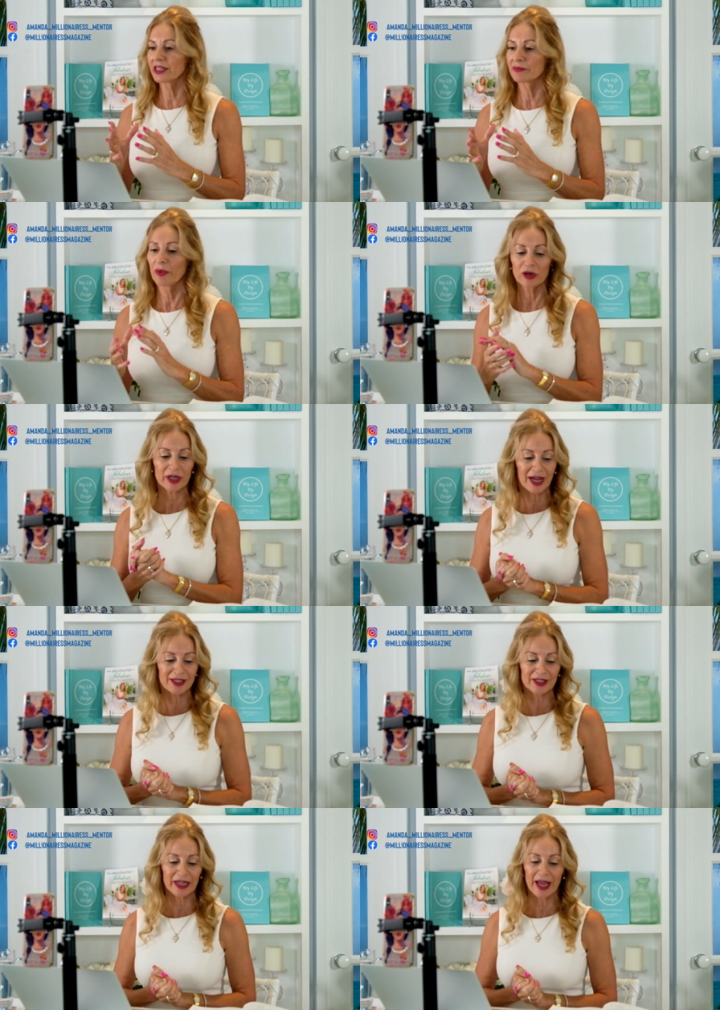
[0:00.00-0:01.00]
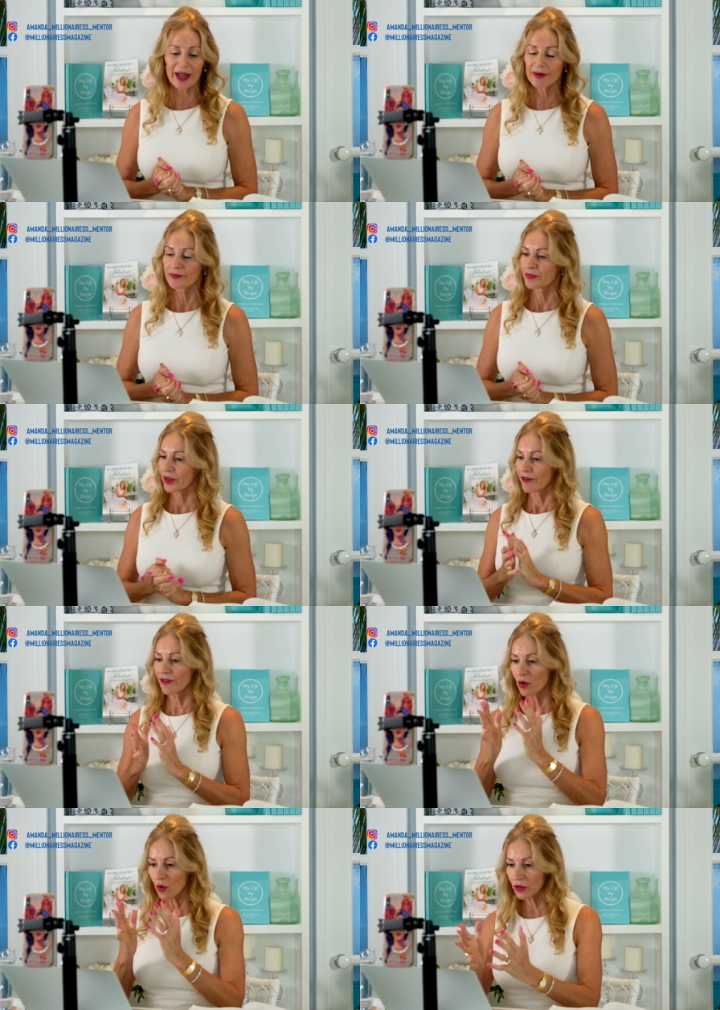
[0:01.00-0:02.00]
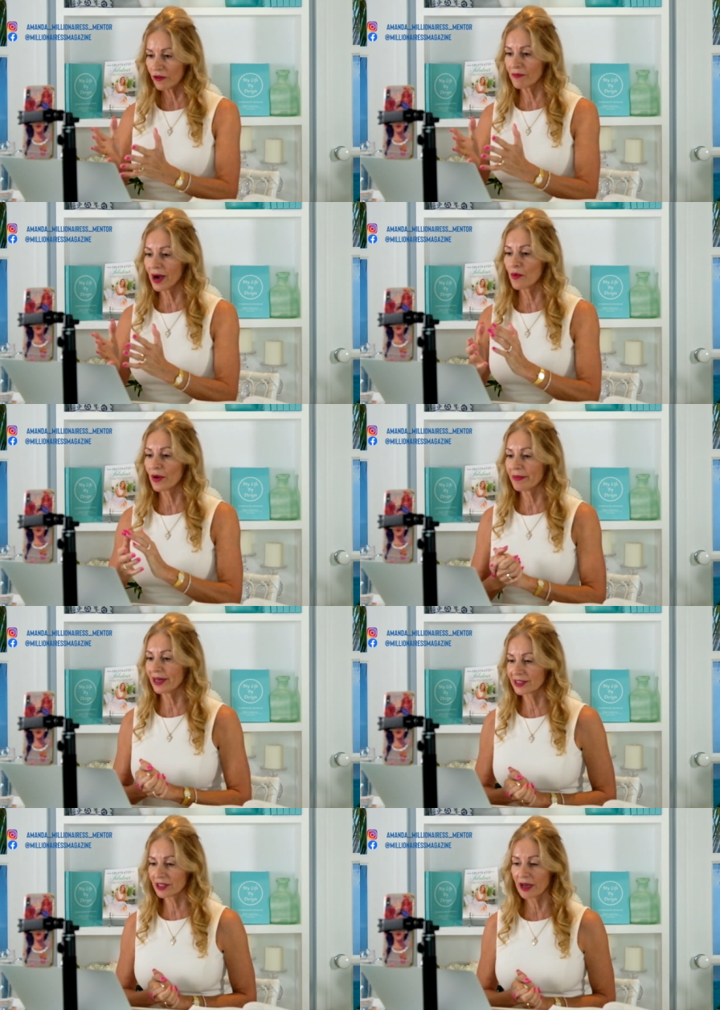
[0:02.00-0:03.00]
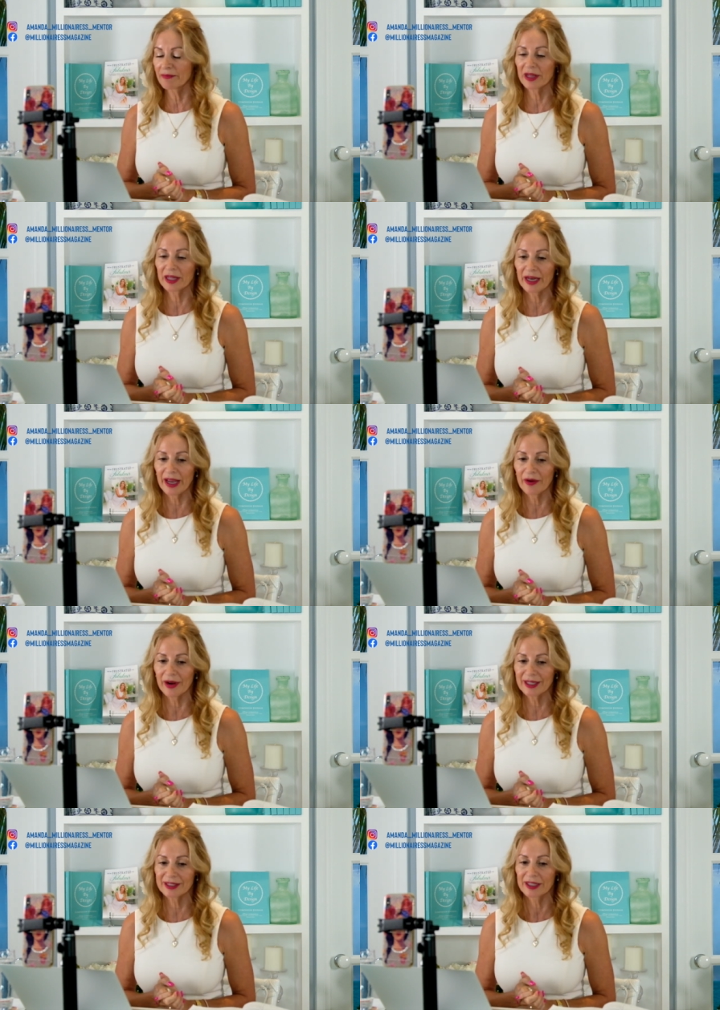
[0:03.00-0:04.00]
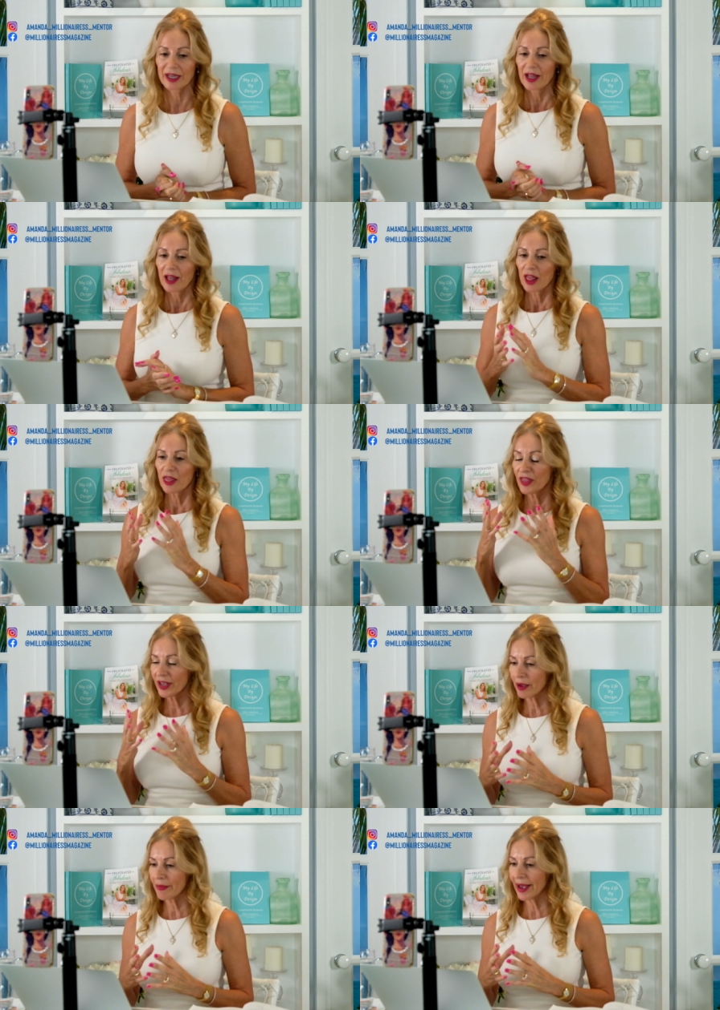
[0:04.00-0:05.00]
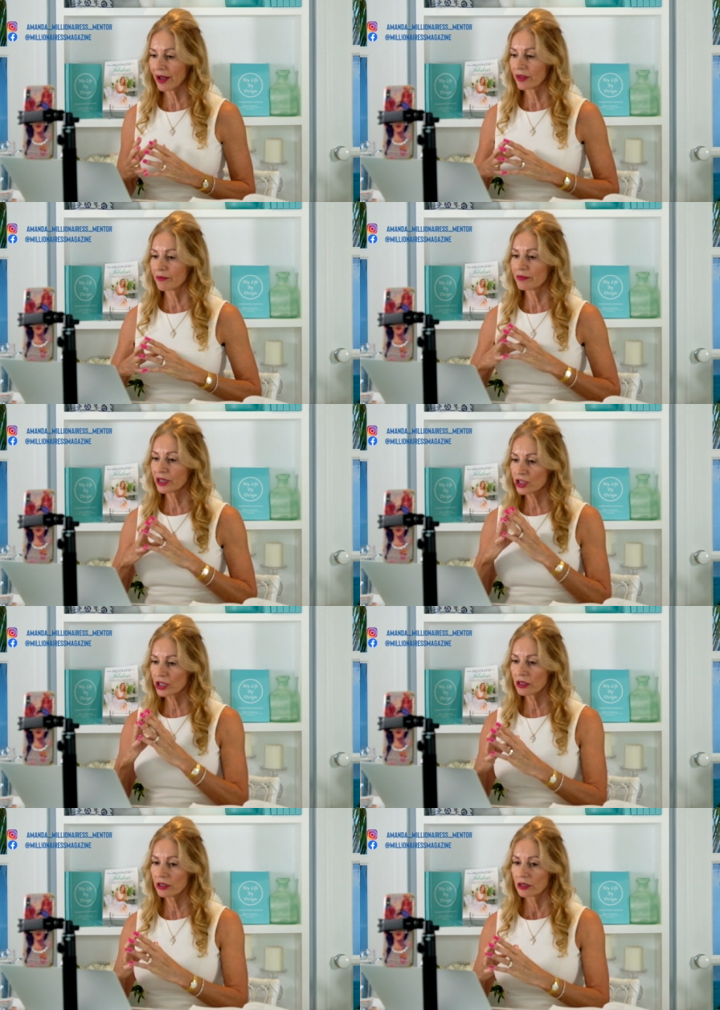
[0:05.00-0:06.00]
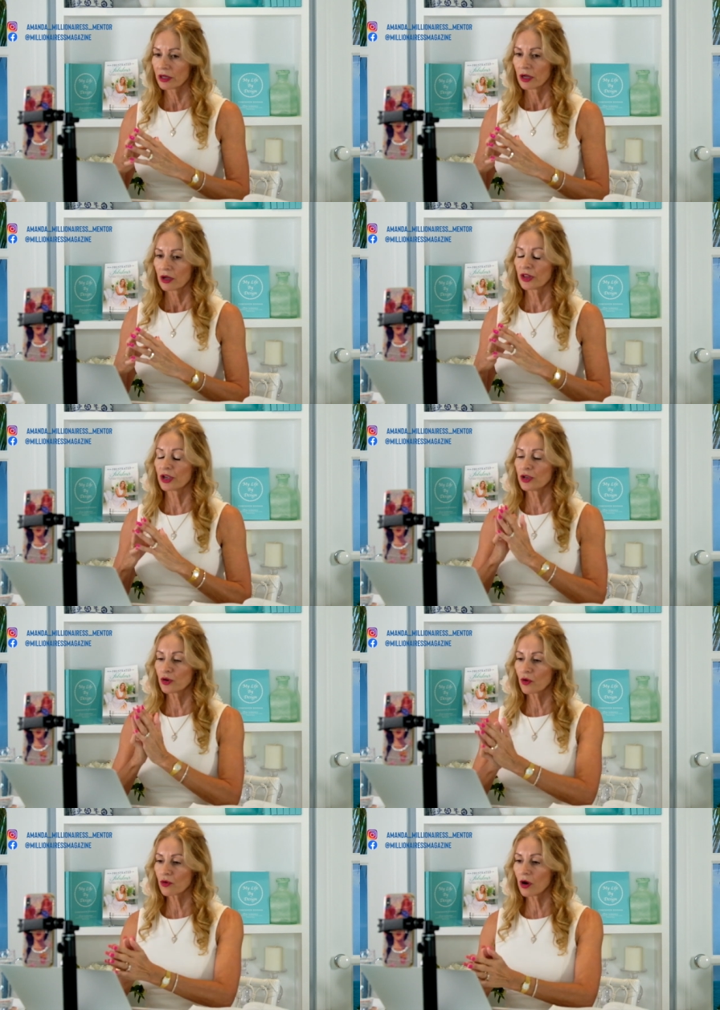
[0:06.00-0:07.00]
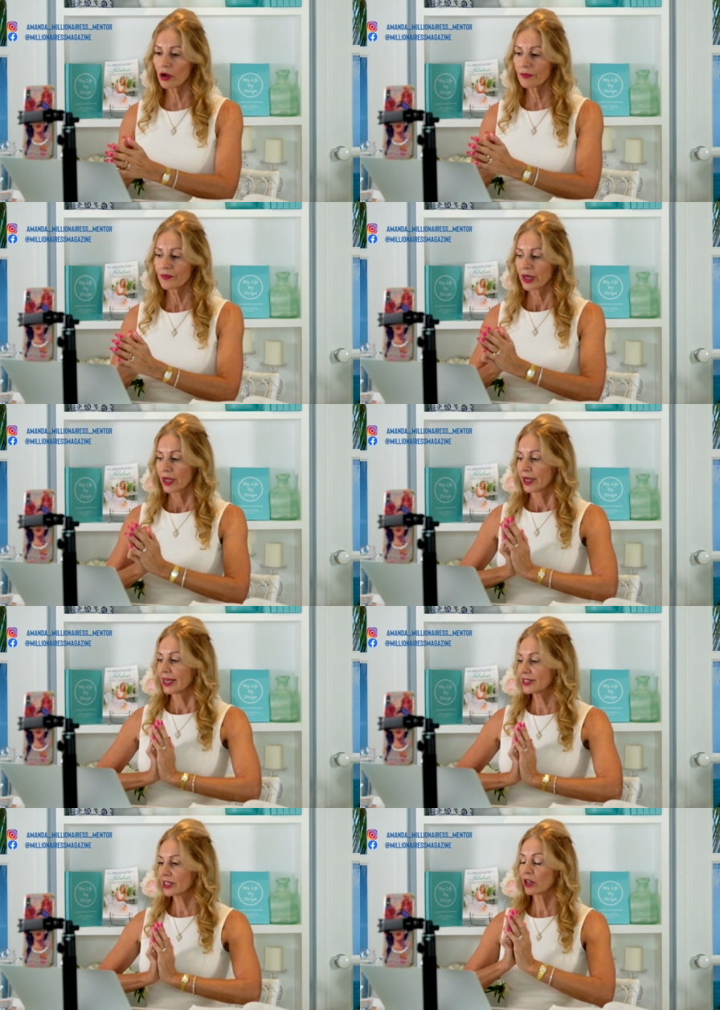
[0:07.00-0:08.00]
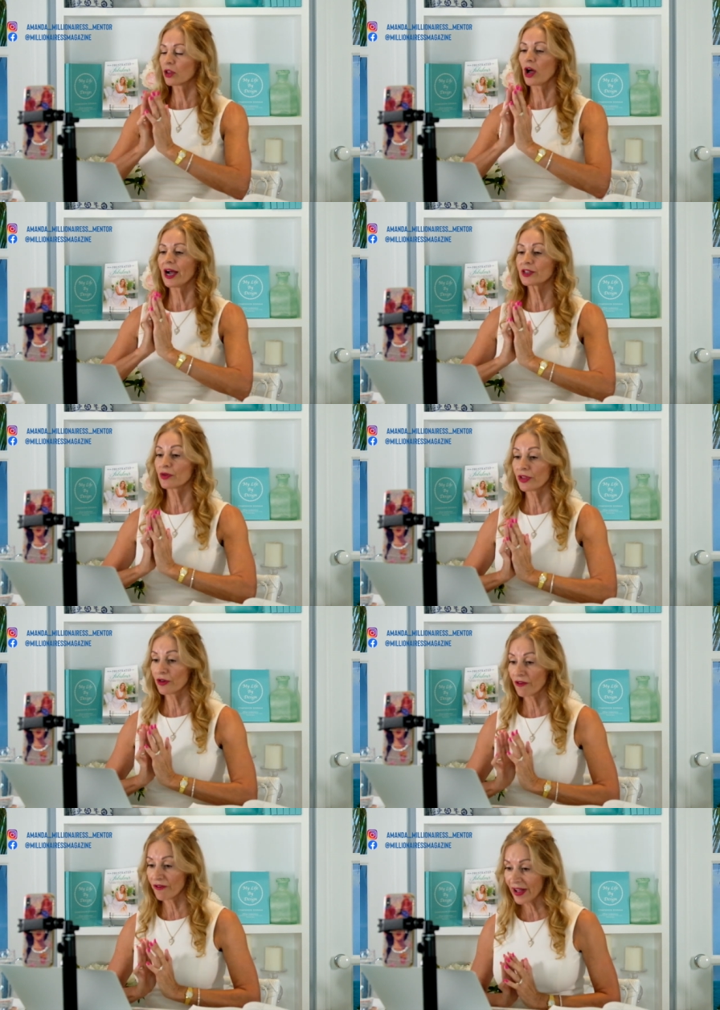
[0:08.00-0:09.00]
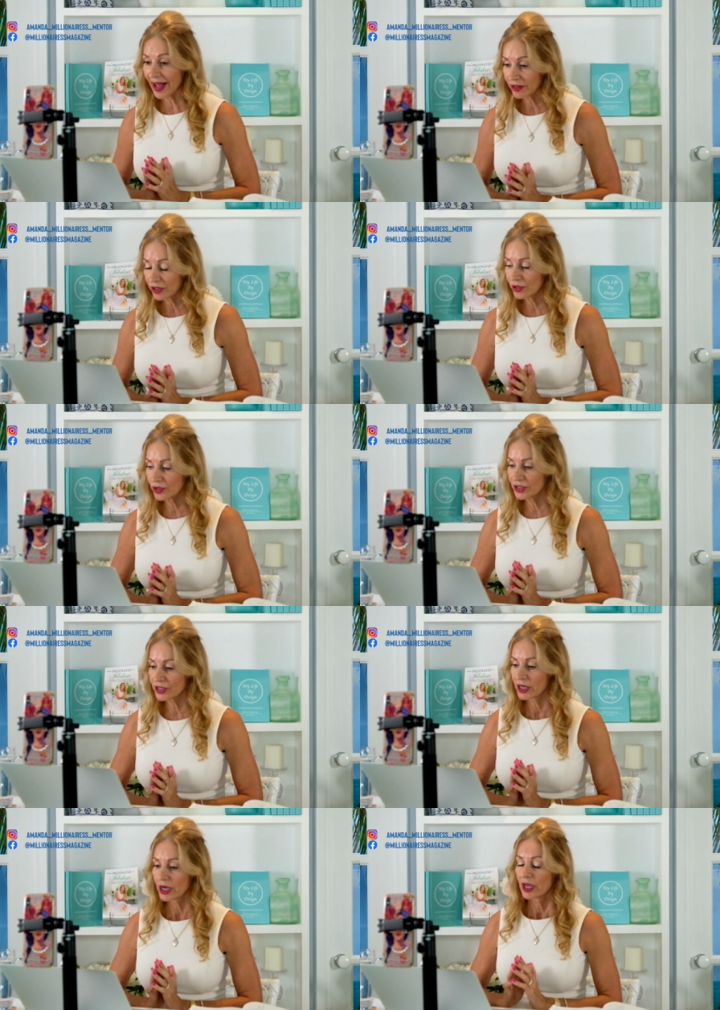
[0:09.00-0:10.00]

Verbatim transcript: this podcast today, for all of my women inside millionairess. Think about the mission that you're on. Is it aligned with your values?